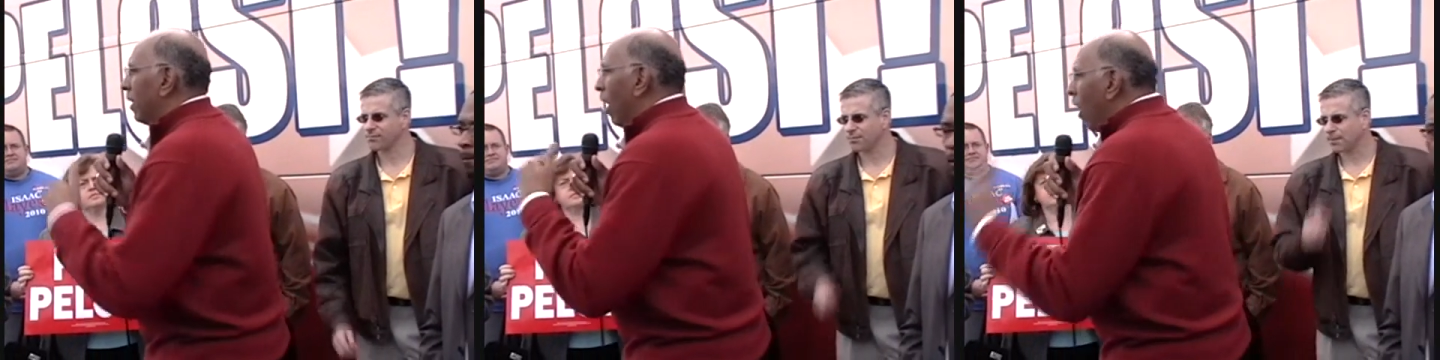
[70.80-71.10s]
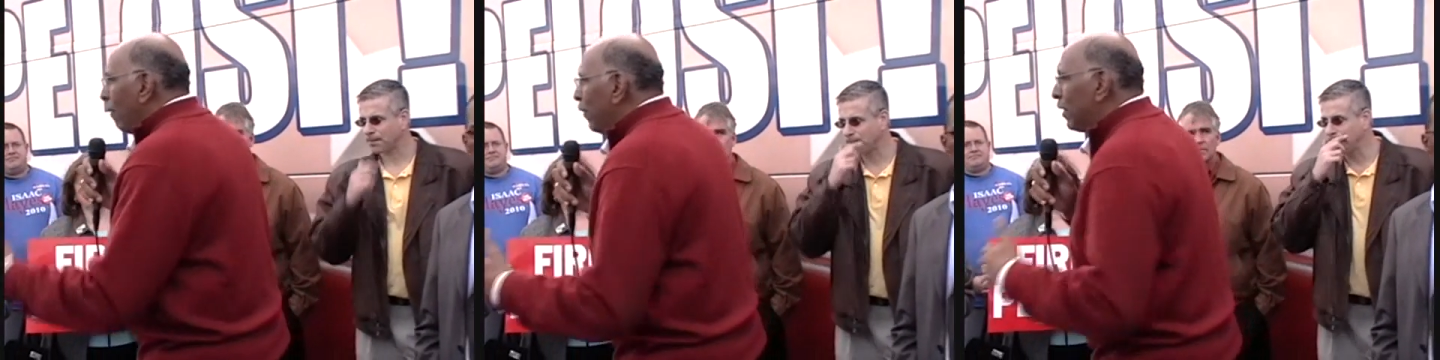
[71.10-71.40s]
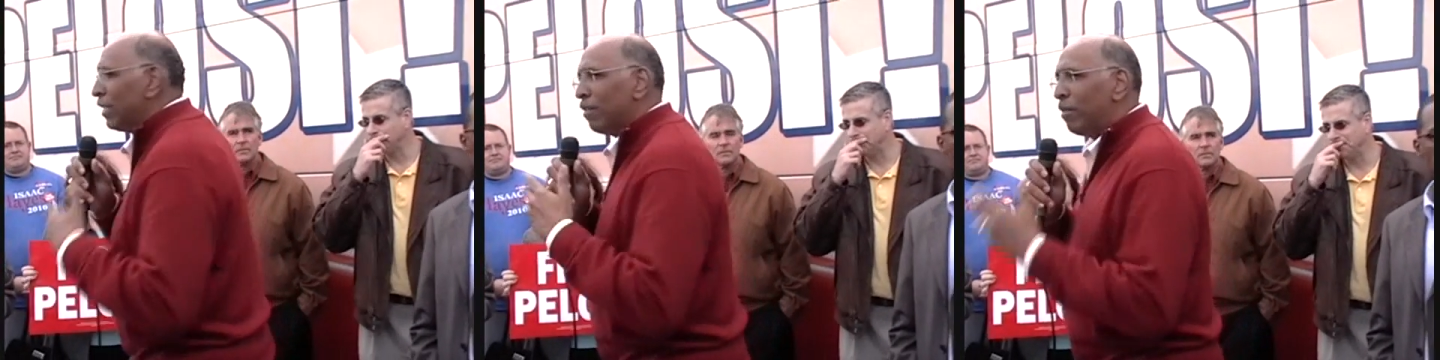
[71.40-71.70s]
Speaker 1: The
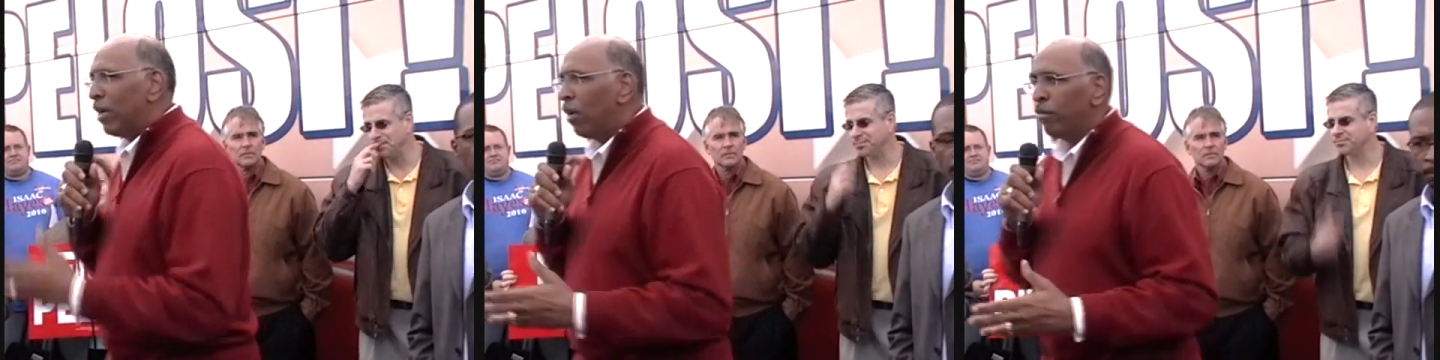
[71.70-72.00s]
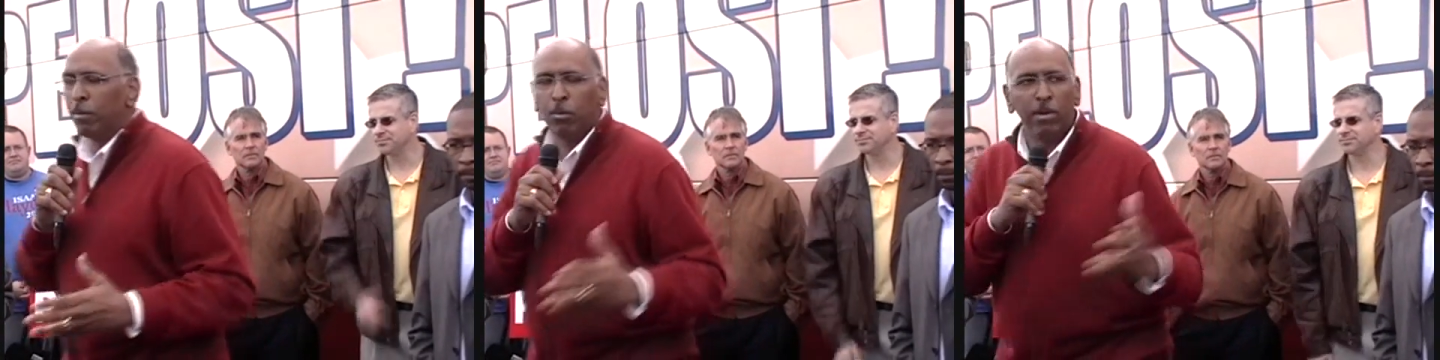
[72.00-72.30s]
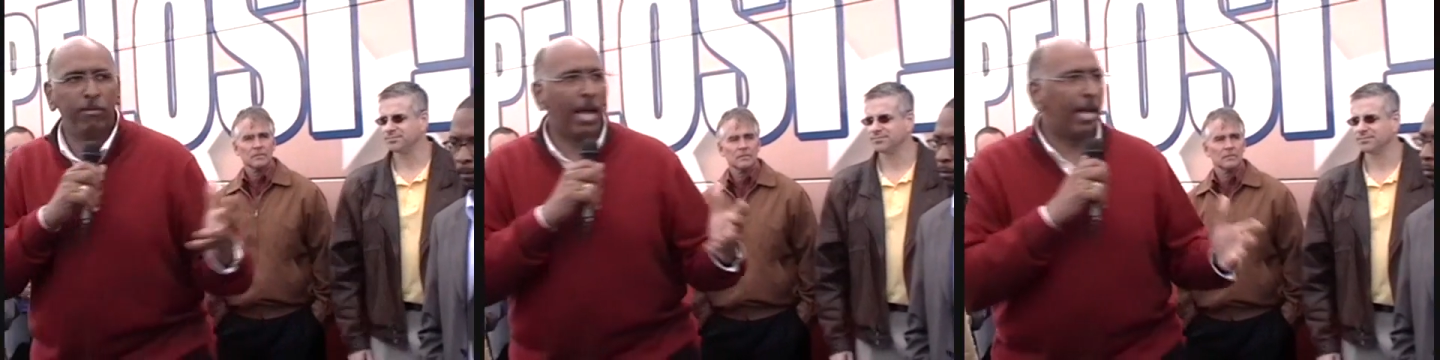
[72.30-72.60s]
offices have been
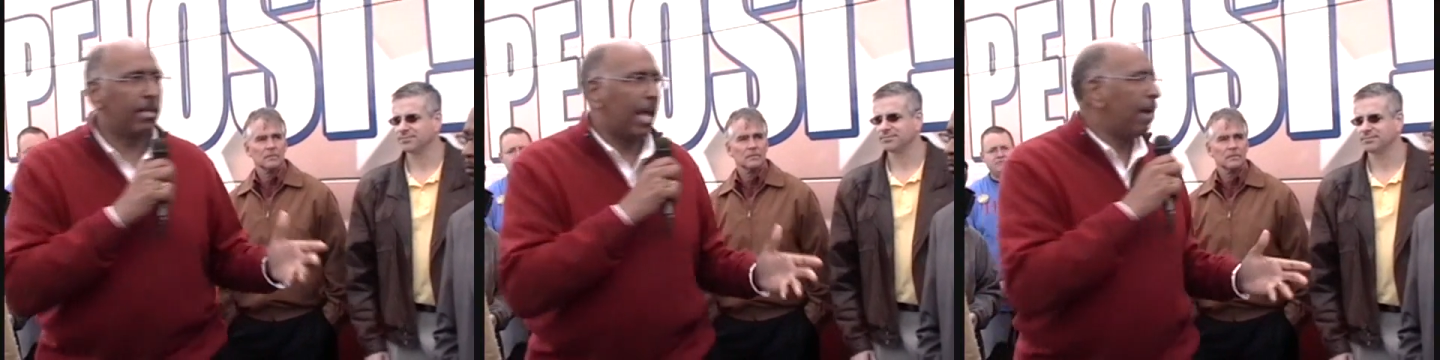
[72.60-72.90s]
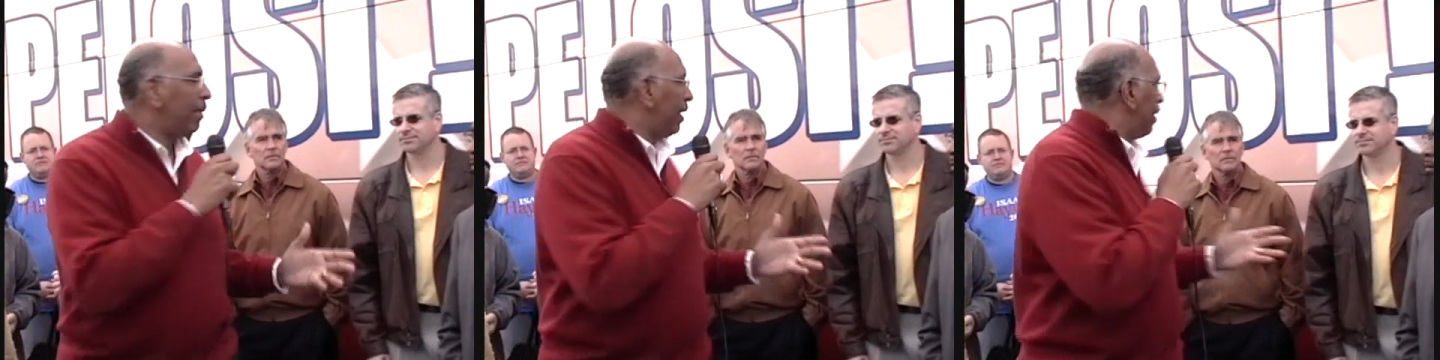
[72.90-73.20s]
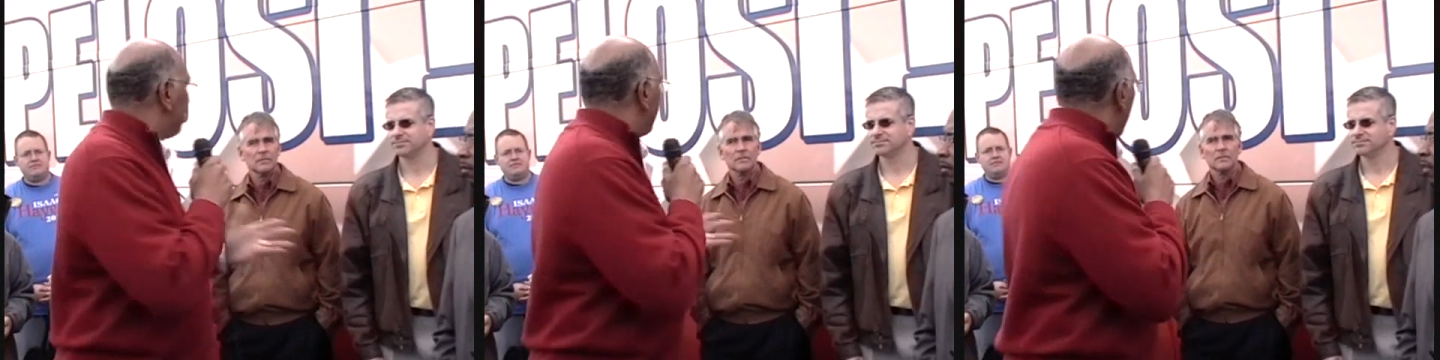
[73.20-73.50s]
opened. We've got how
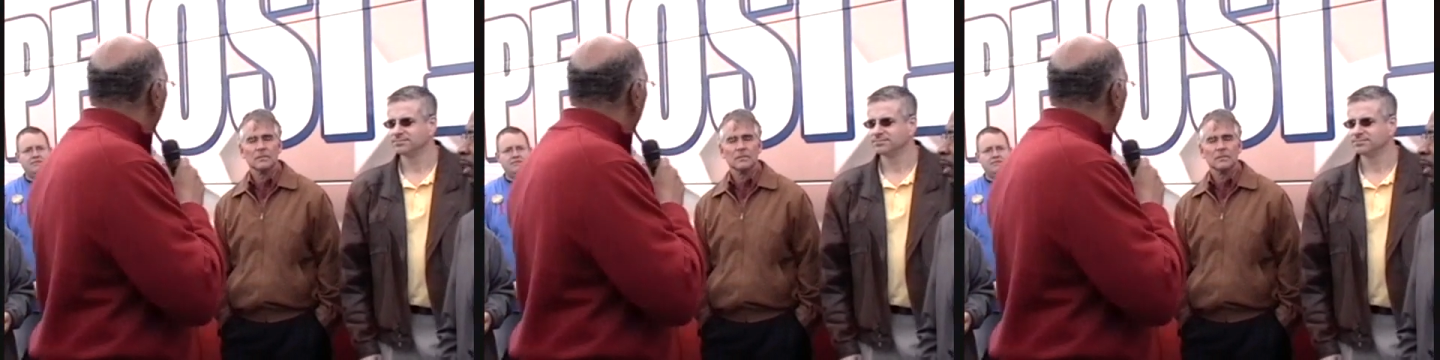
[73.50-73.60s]
many